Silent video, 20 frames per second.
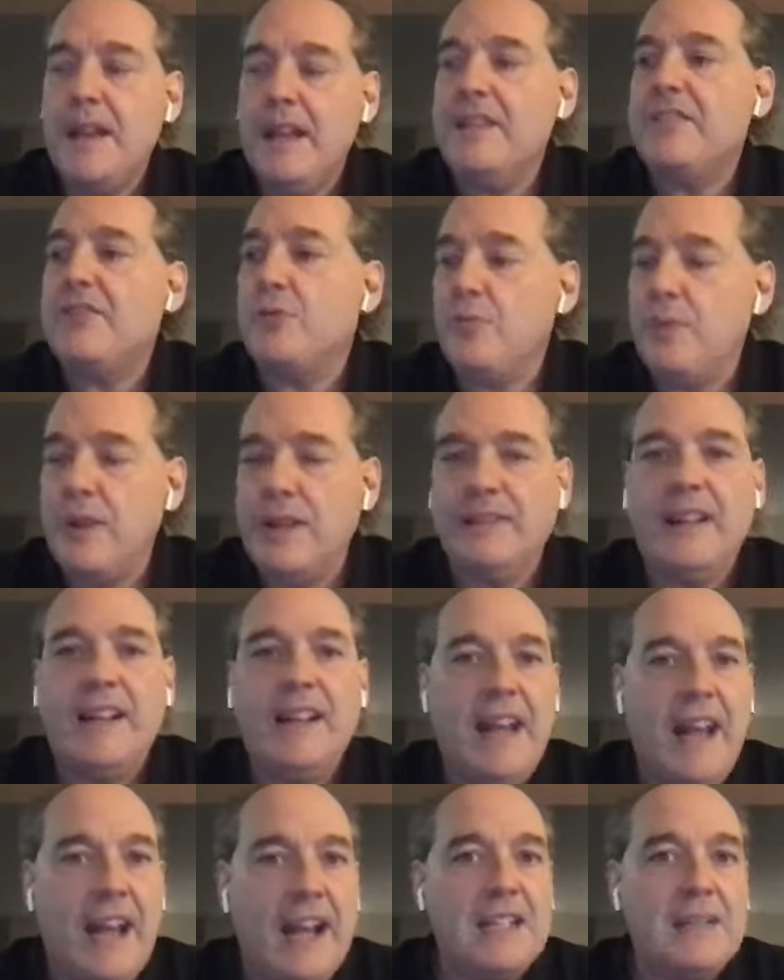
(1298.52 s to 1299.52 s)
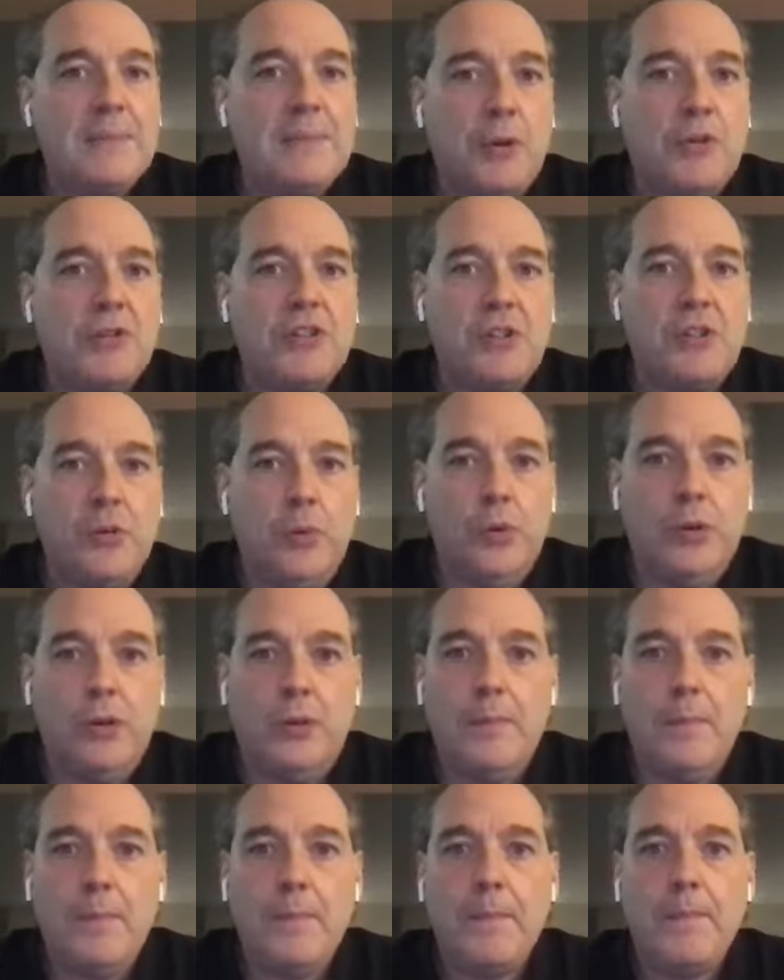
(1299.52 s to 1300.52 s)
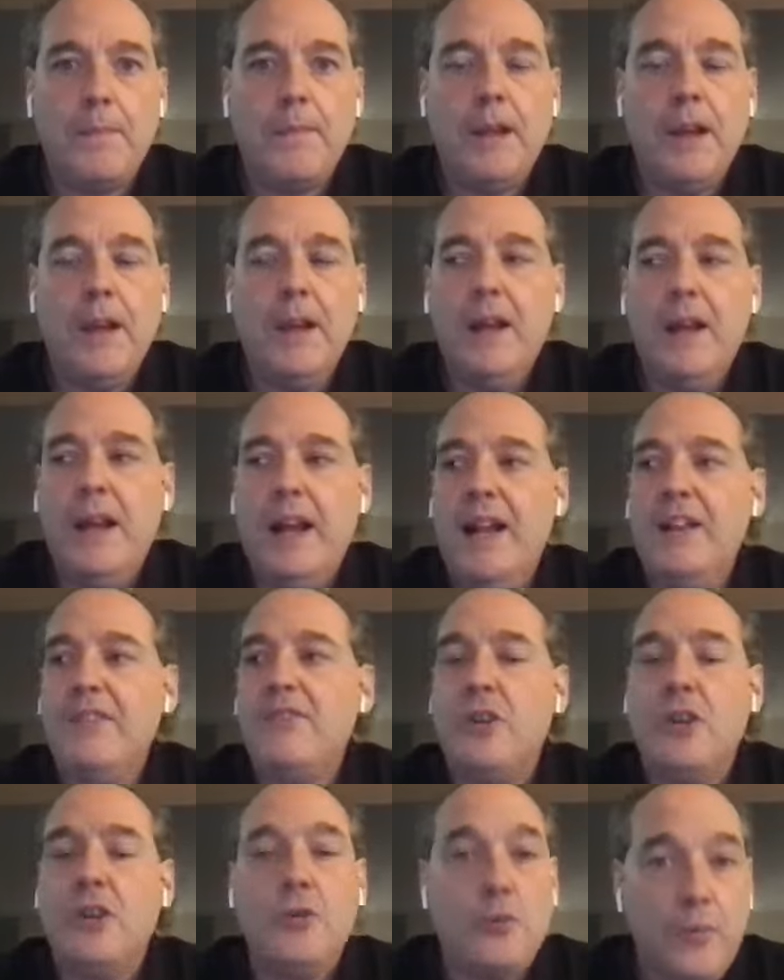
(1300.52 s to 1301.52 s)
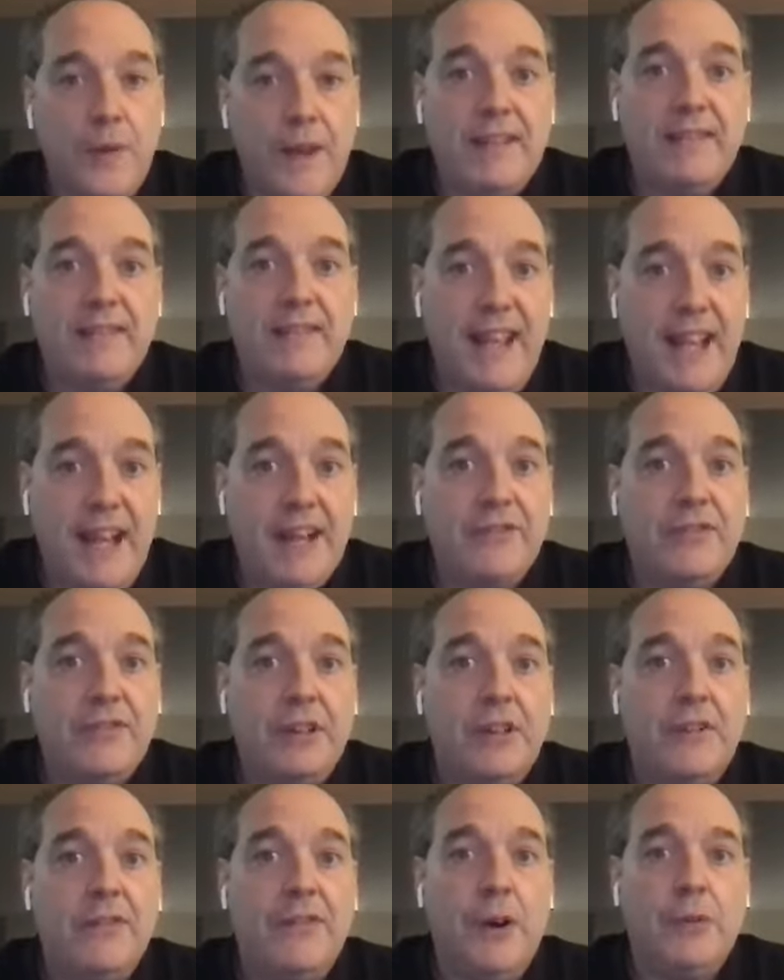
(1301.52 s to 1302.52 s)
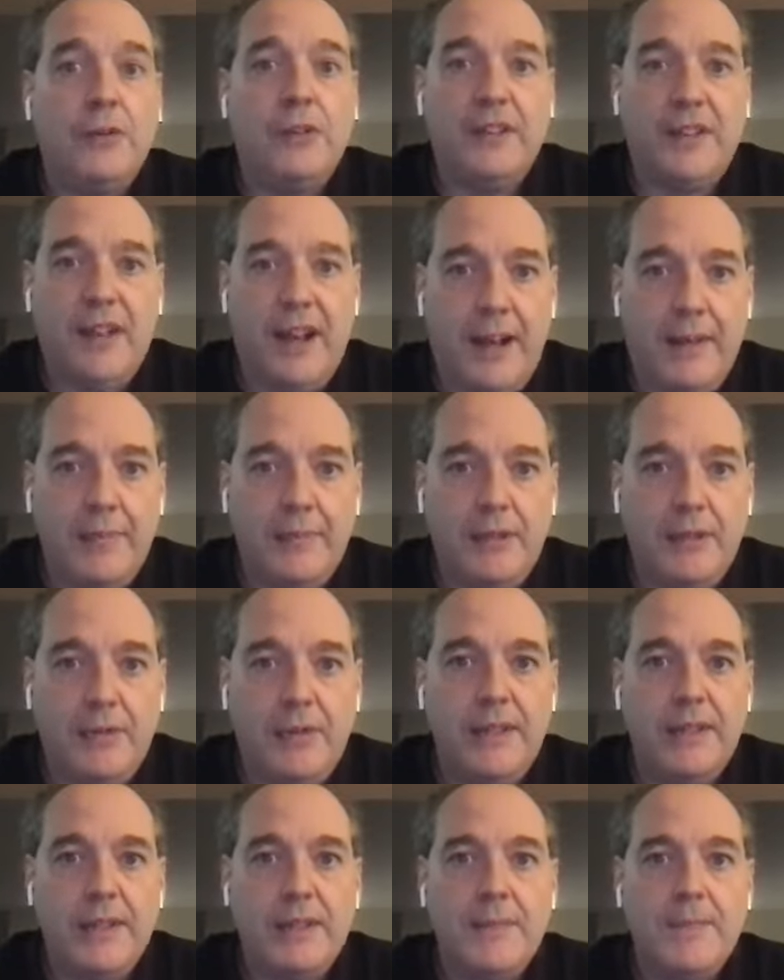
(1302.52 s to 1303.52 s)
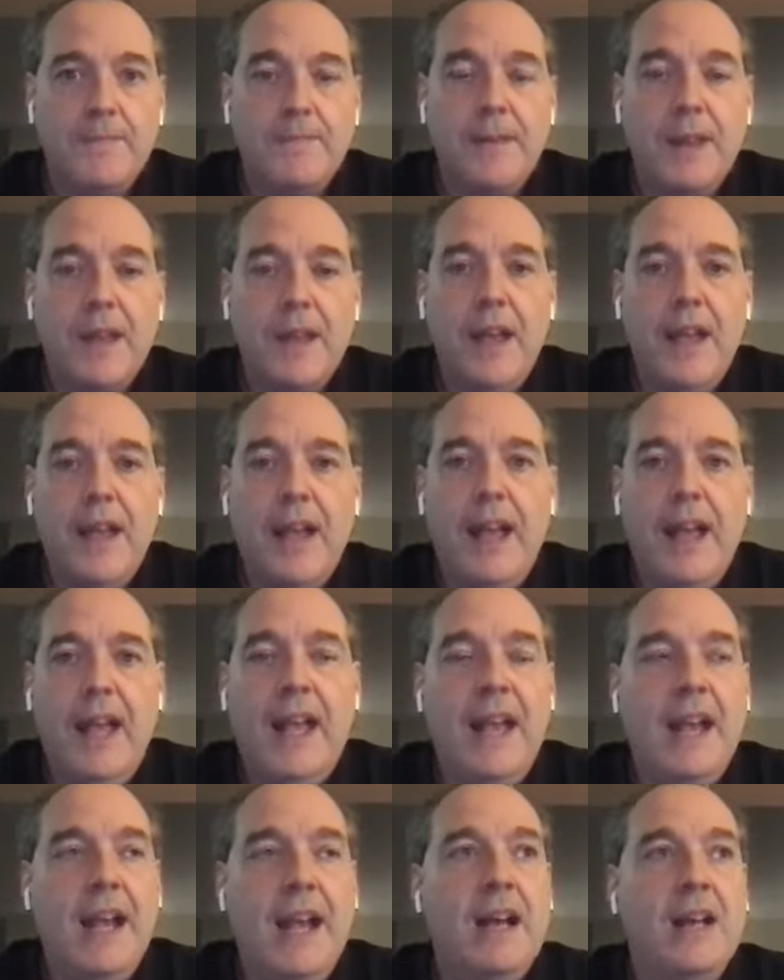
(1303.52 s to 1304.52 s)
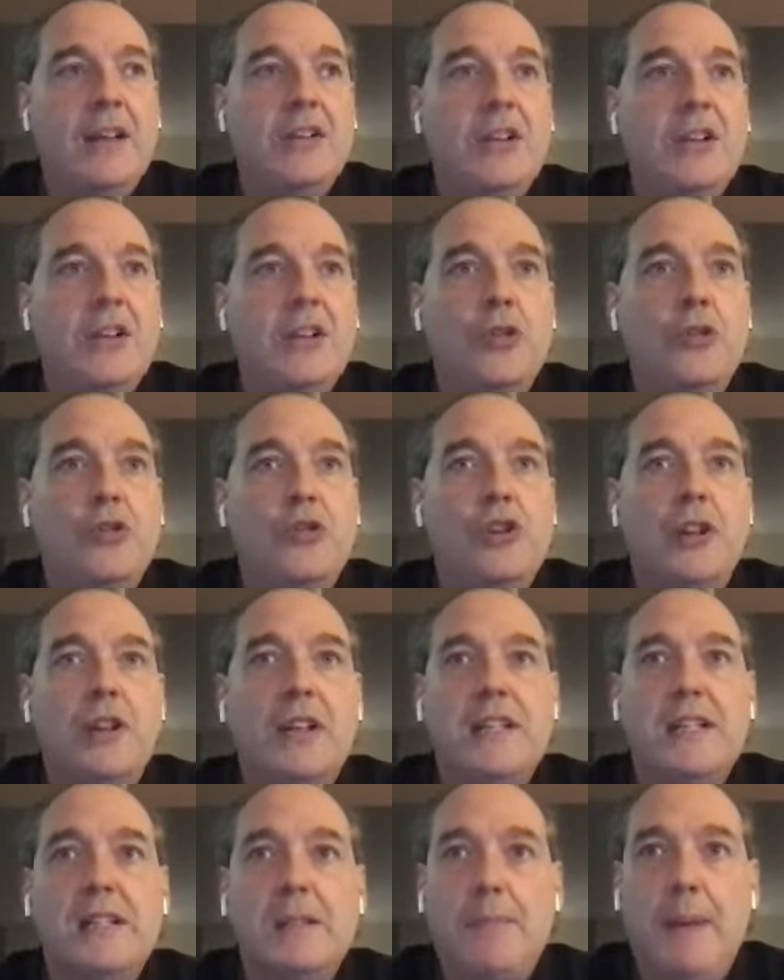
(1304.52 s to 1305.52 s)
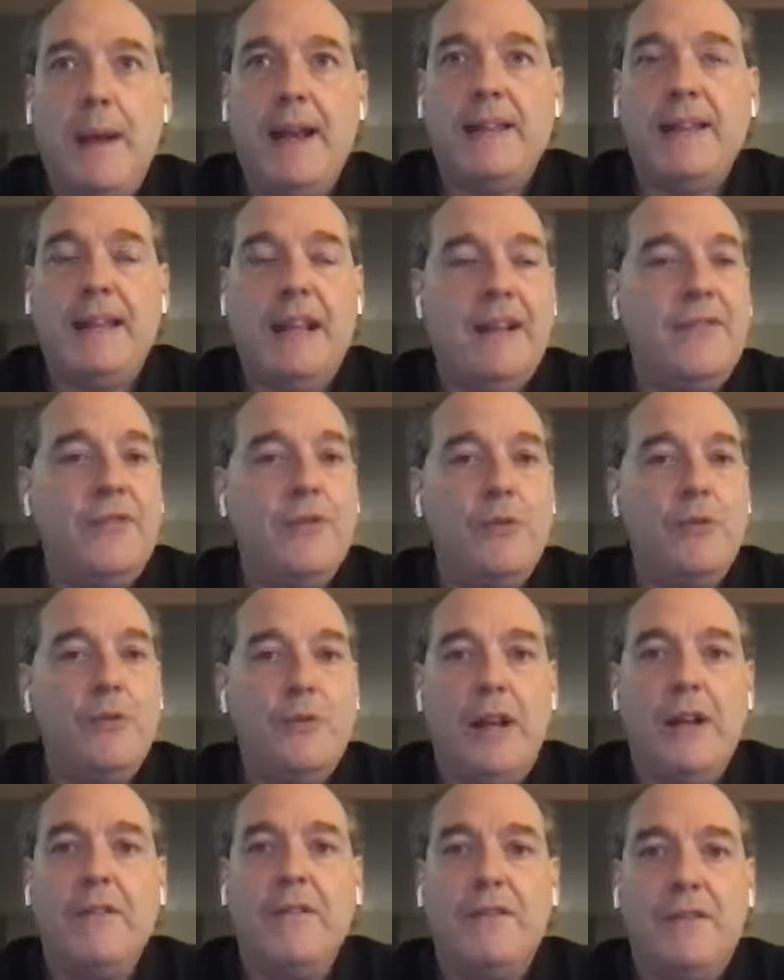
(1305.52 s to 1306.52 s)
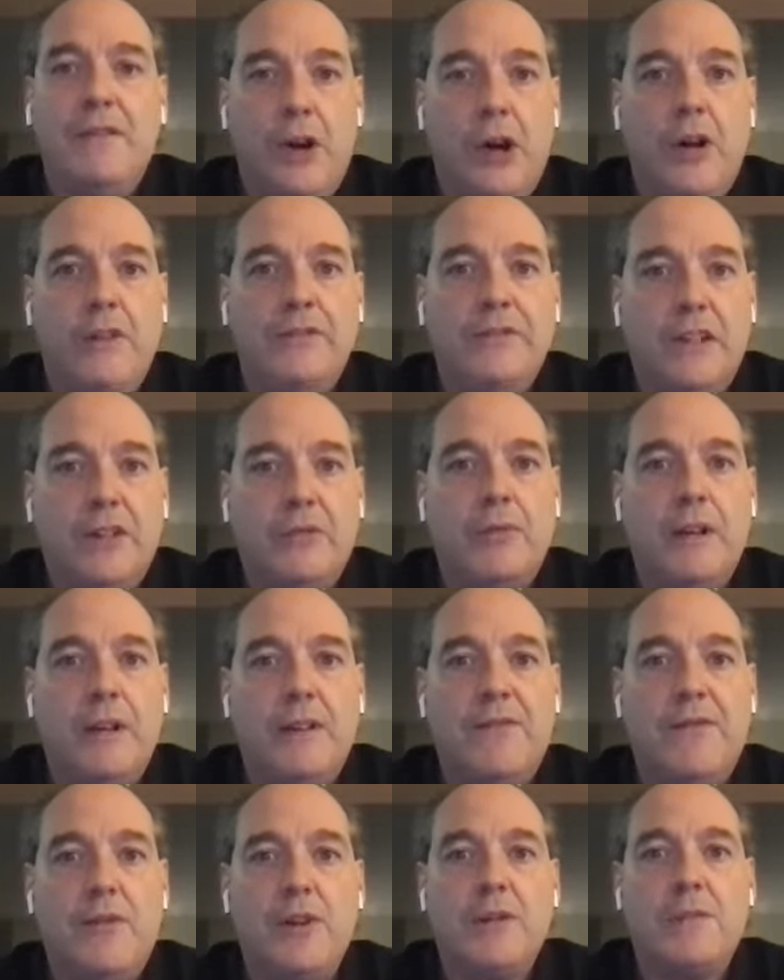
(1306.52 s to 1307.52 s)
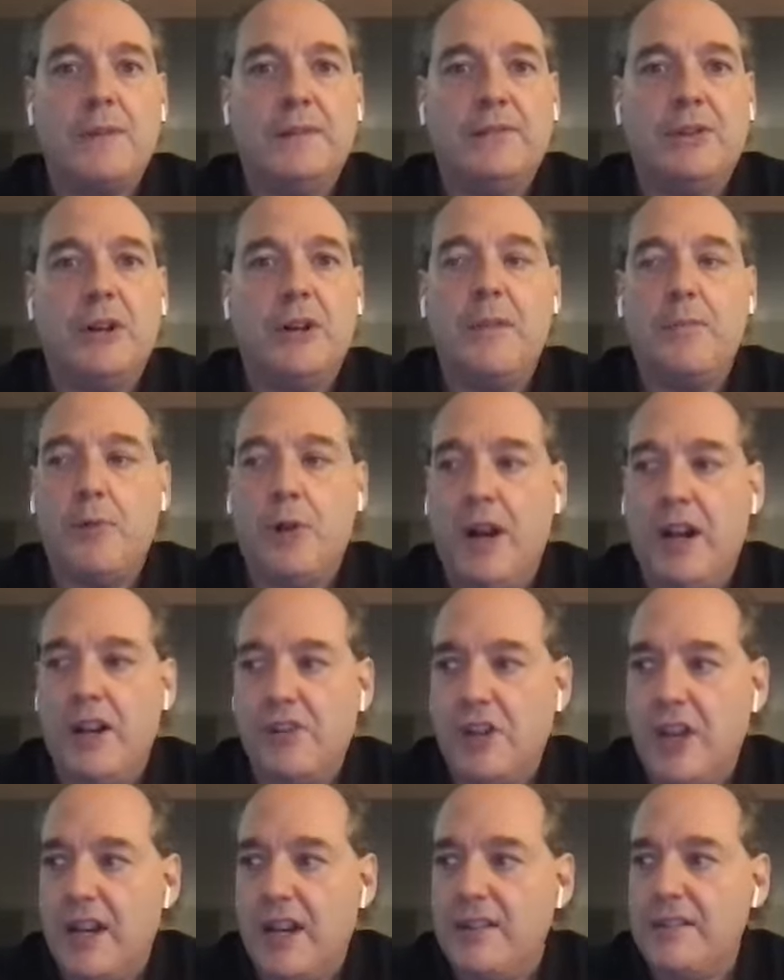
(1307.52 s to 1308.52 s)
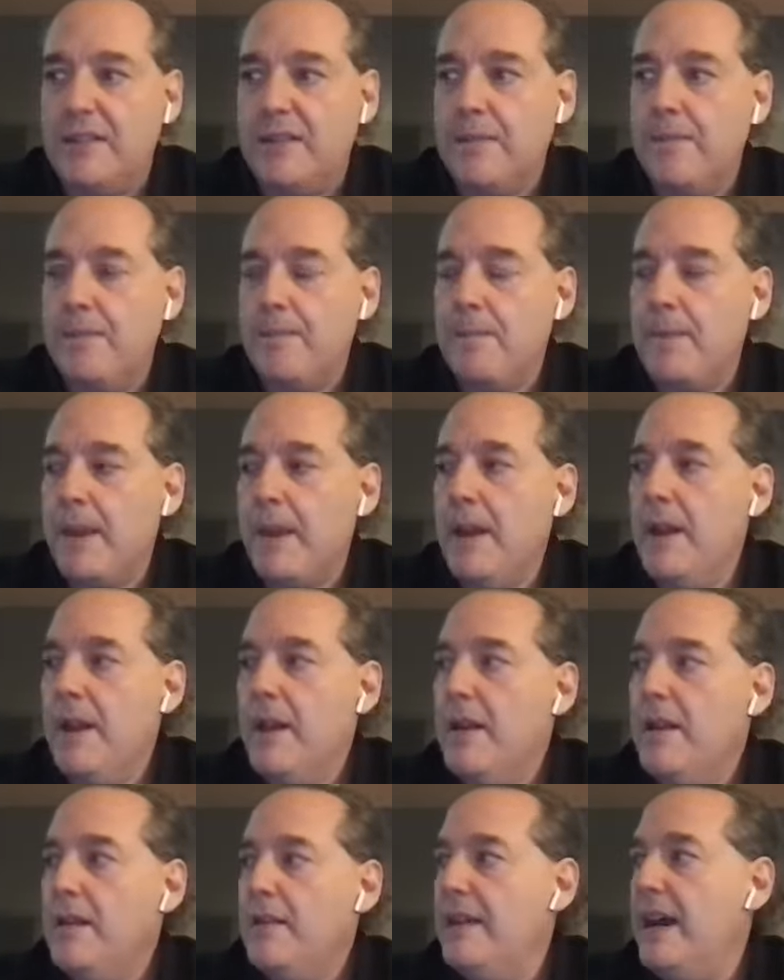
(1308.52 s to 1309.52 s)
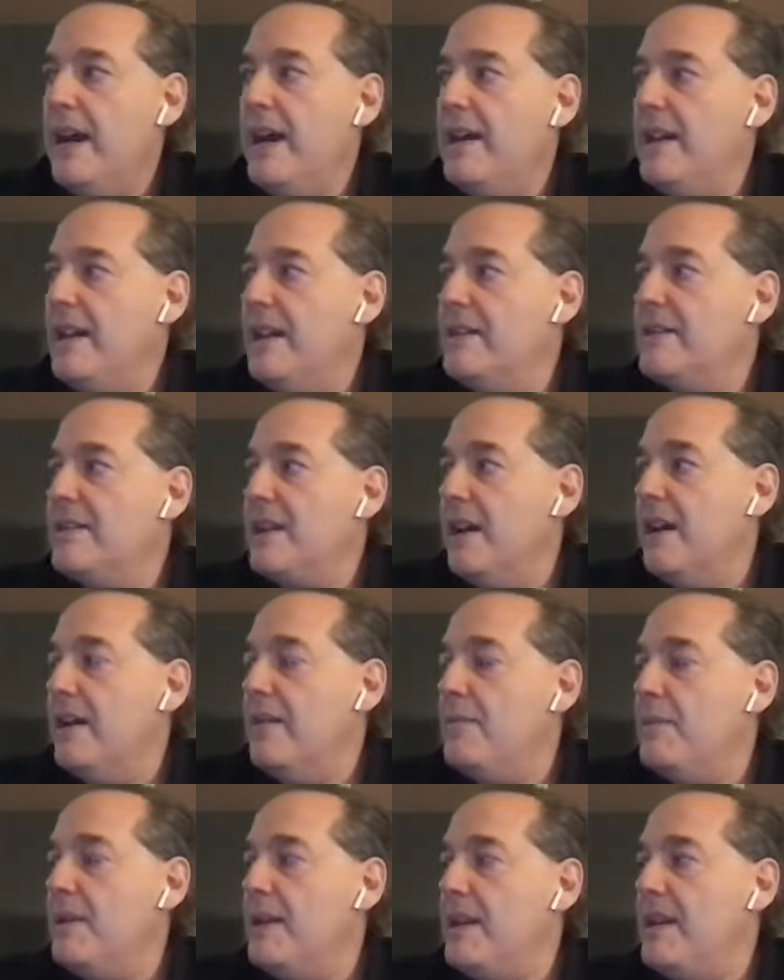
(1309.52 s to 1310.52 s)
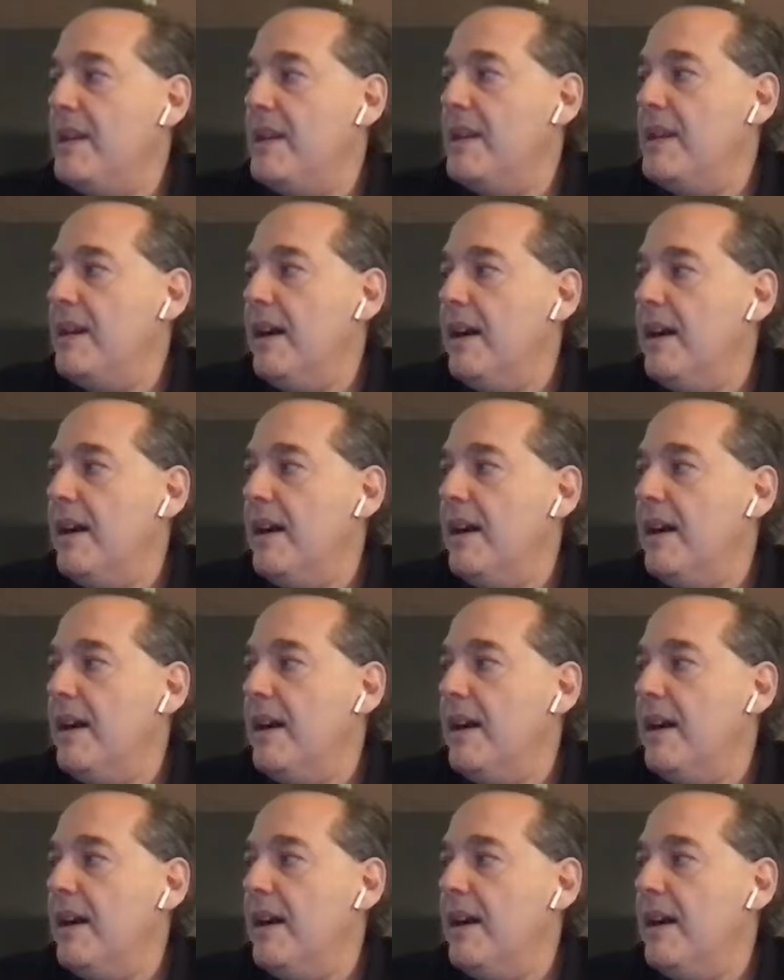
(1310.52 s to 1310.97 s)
It's really an expert's tool. And so you really have to devote the time to it. And you should expect that if you get involved in a reinforcement learning project, that it's going to be